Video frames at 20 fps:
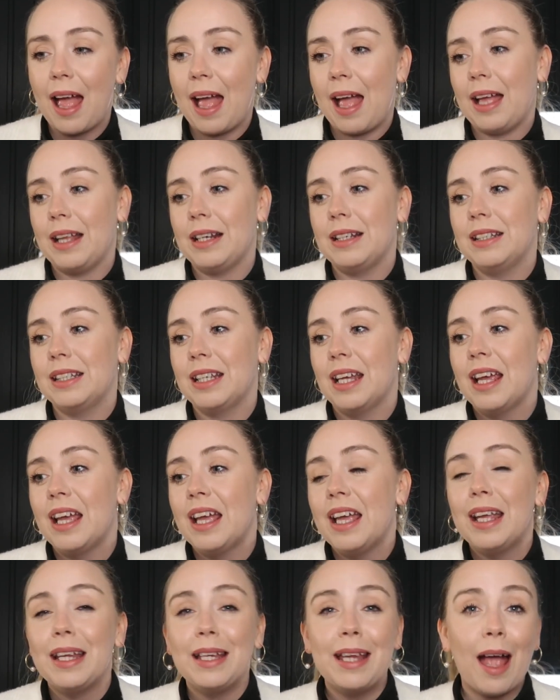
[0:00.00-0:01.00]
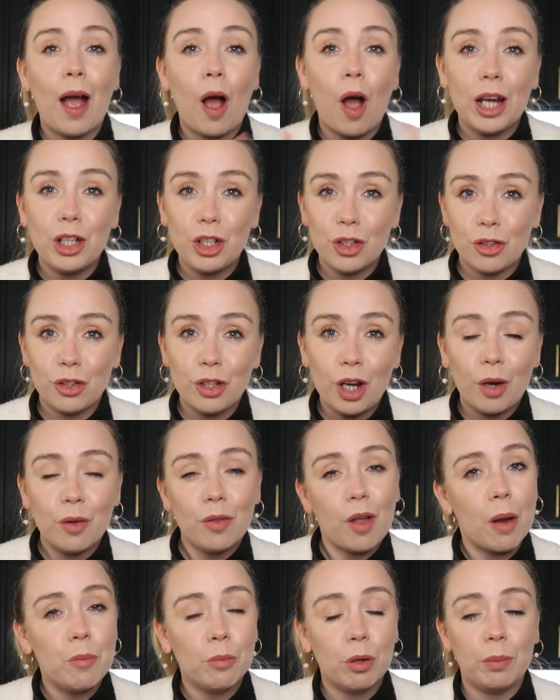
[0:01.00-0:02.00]
And yeah, I just know
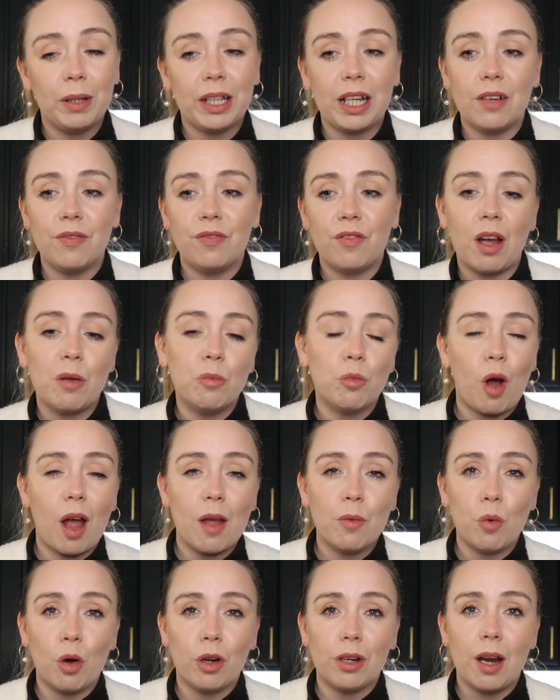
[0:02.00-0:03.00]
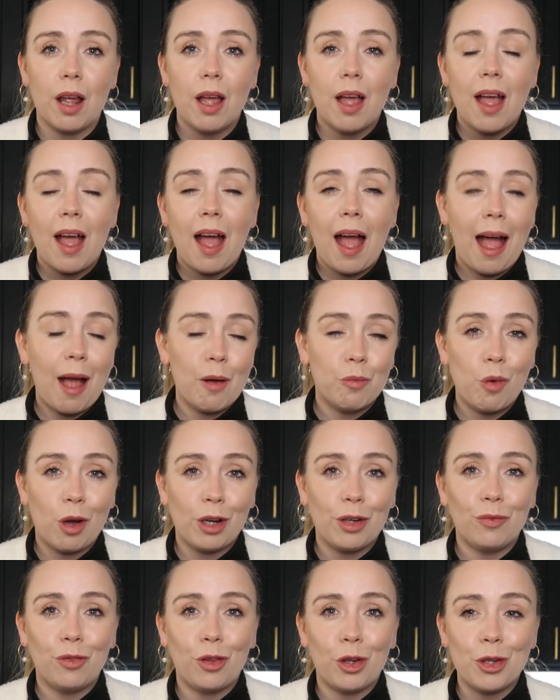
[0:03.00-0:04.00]
that I'm probably going to find what I want at
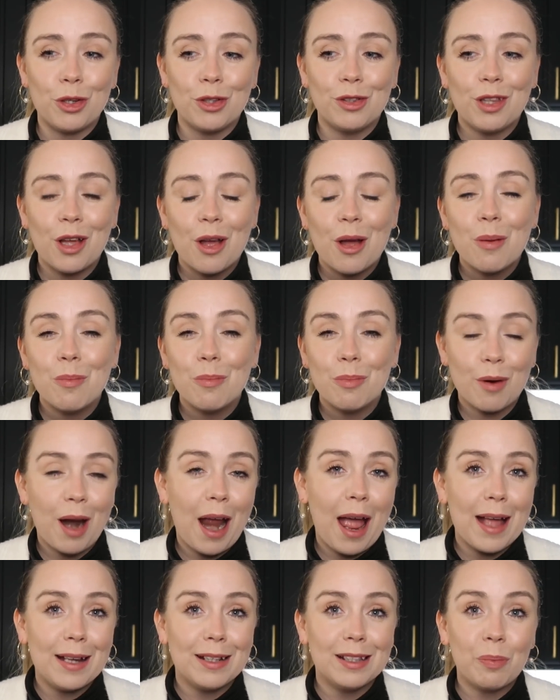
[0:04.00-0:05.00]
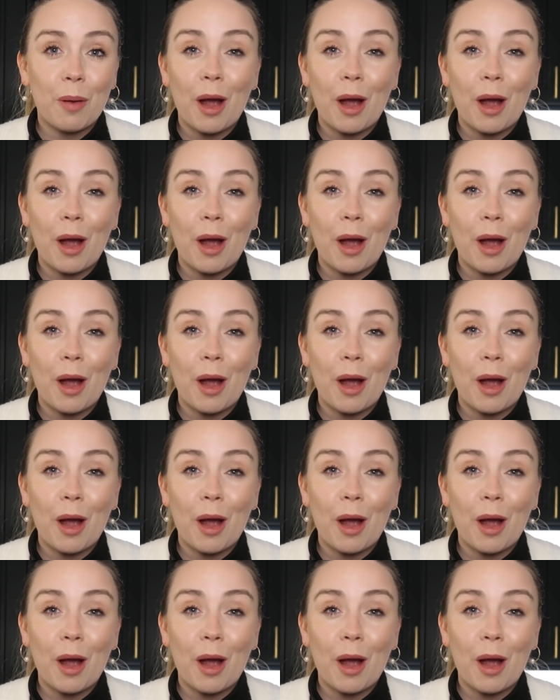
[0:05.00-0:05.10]
one of those brands.